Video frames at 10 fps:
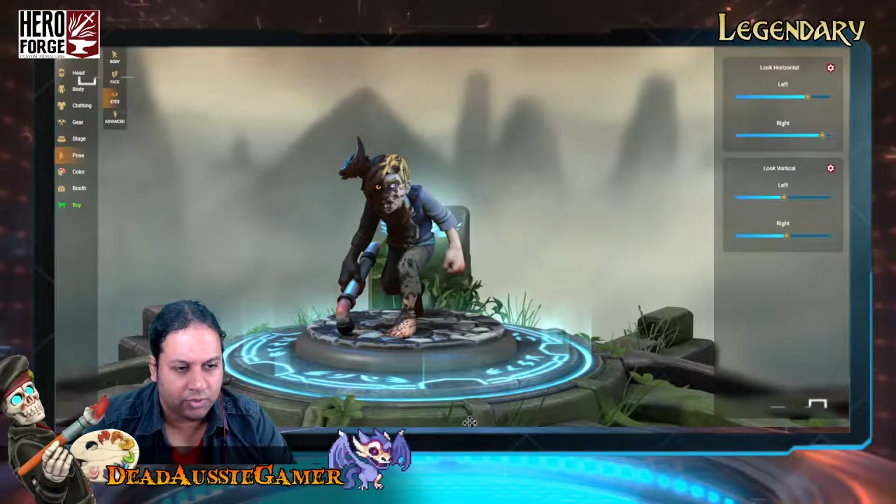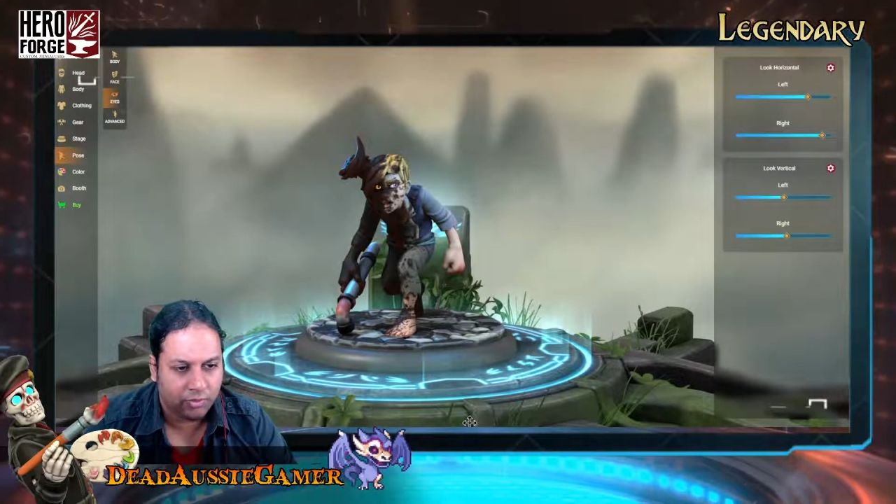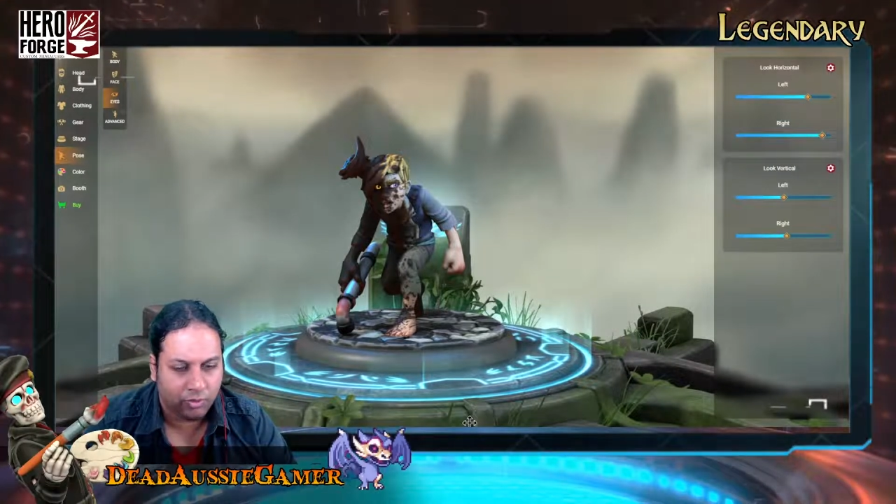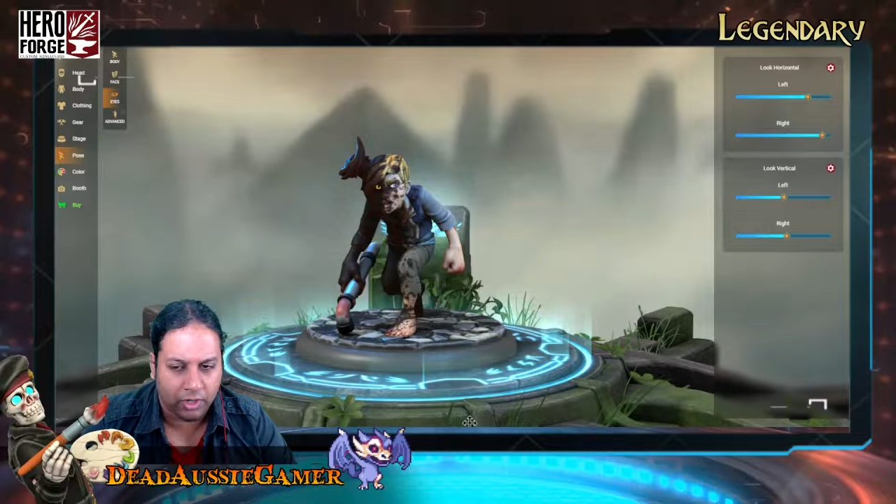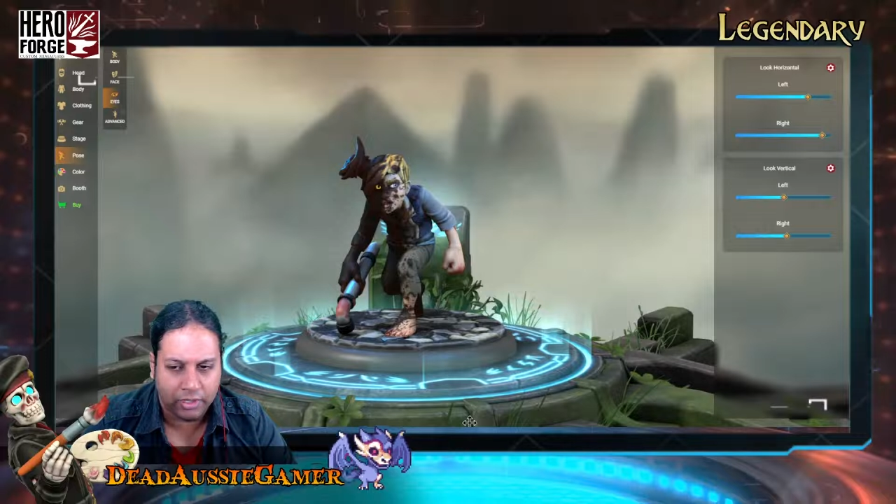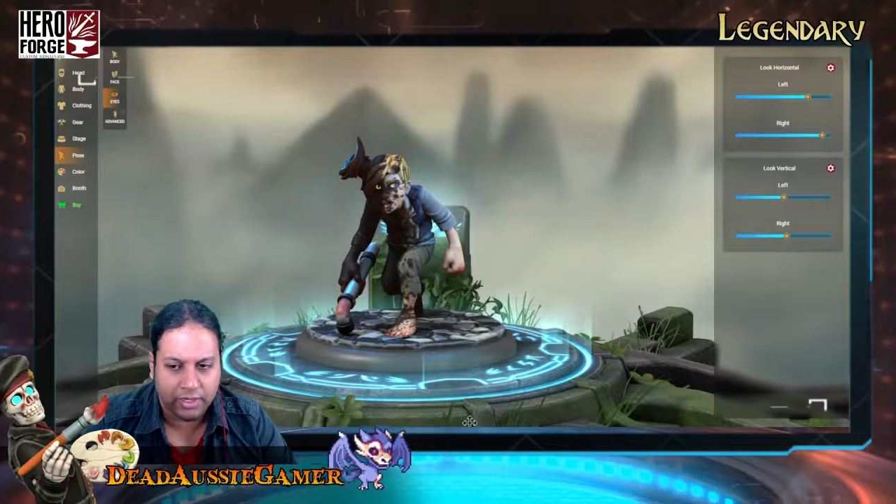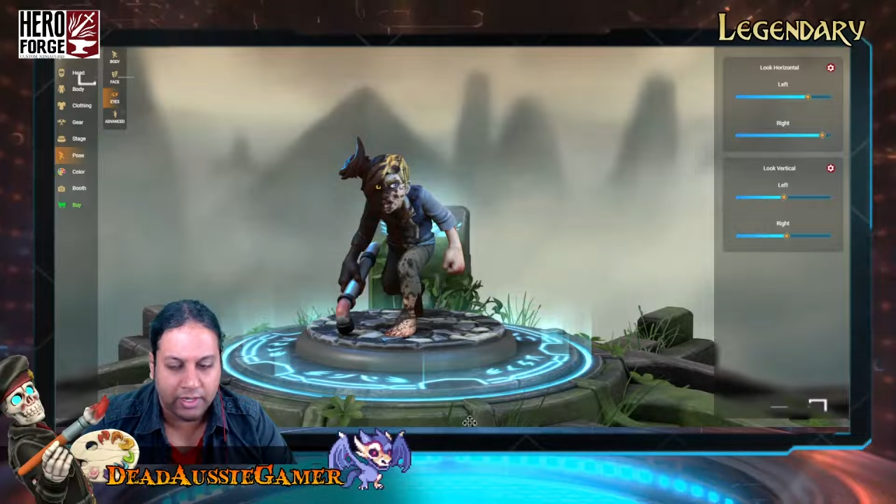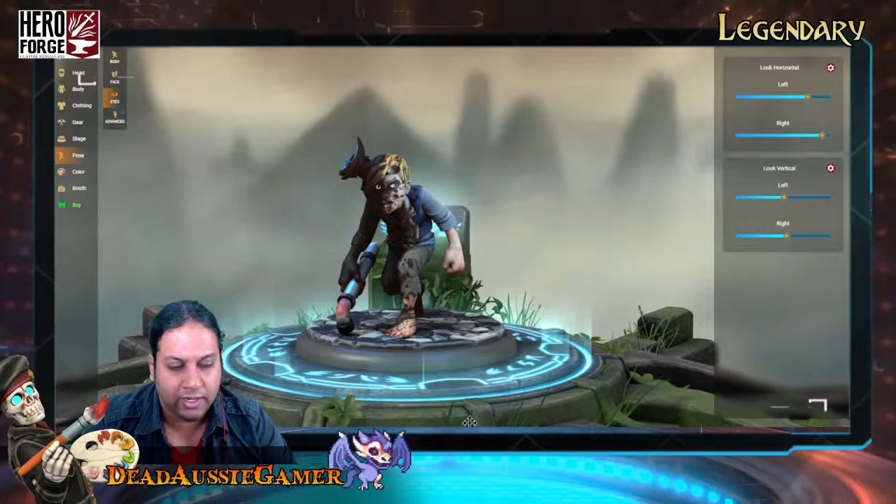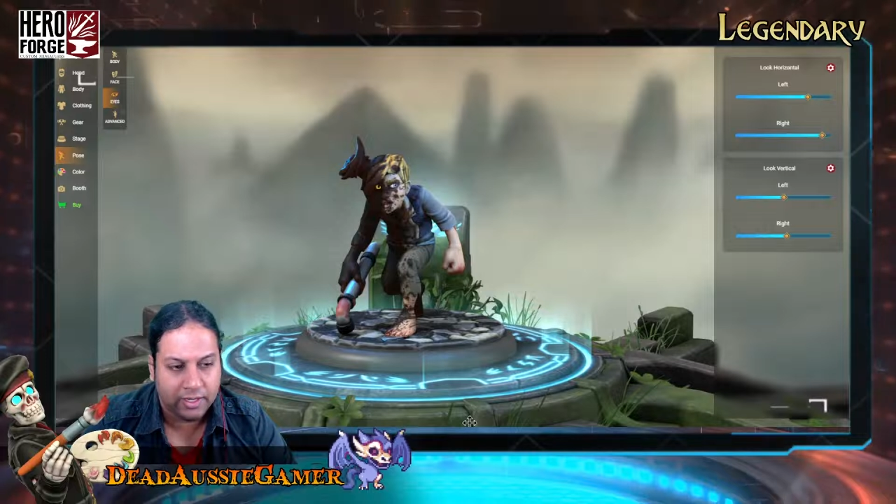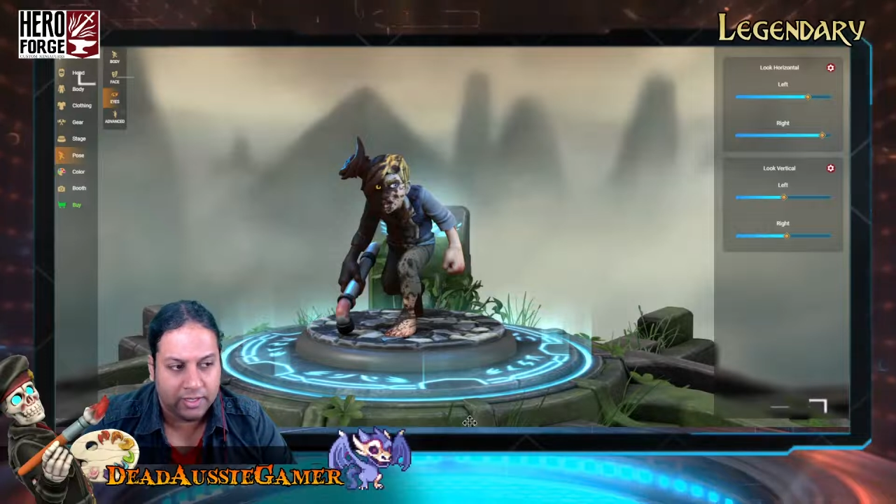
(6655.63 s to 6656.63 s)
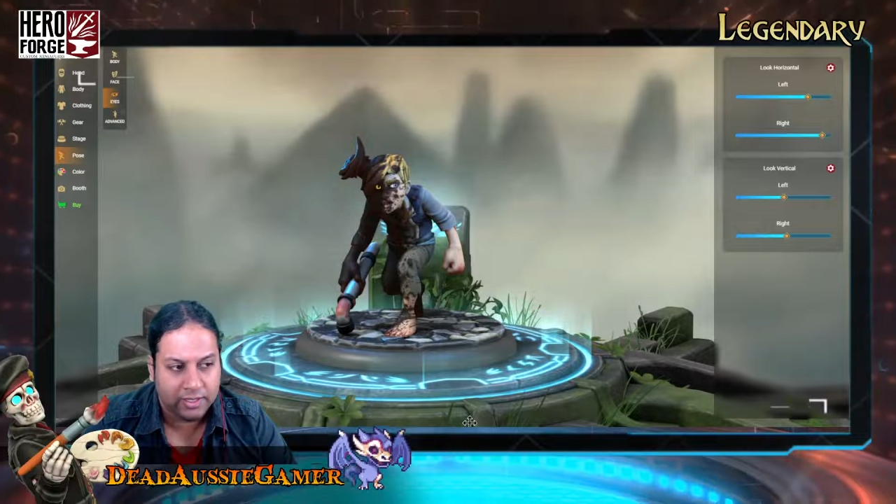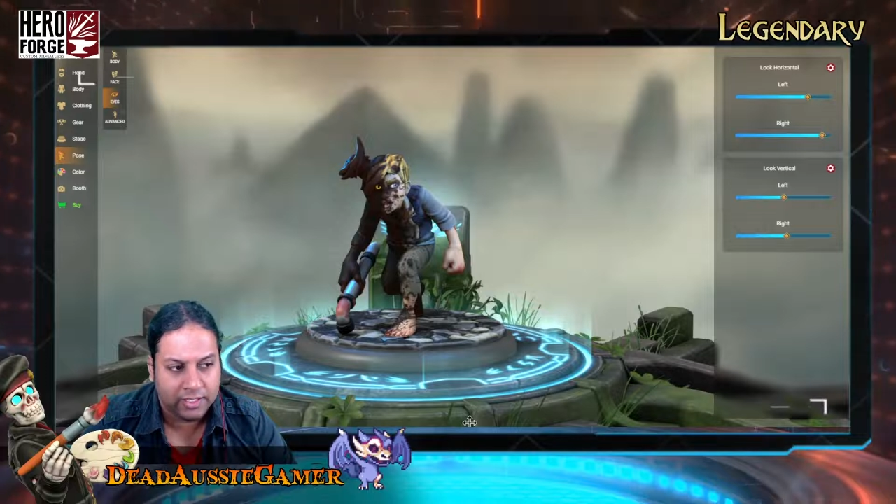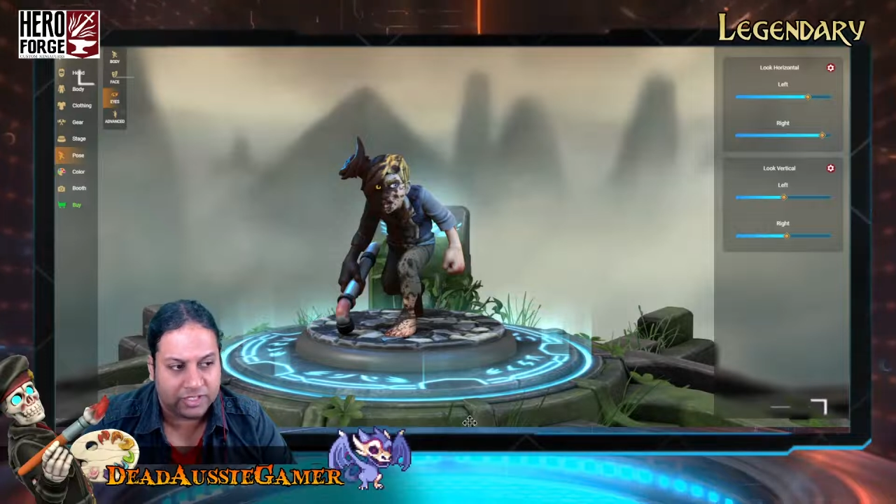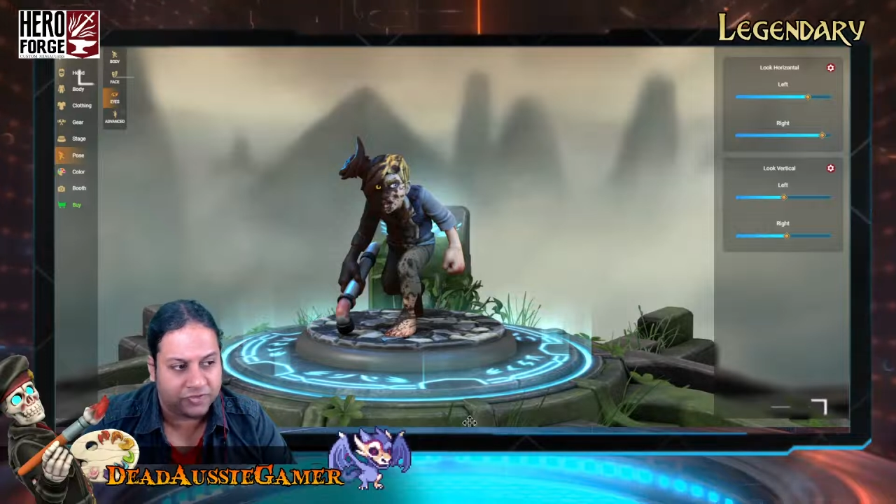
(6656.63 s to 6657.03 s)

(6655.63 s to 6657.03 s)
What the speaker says: One, his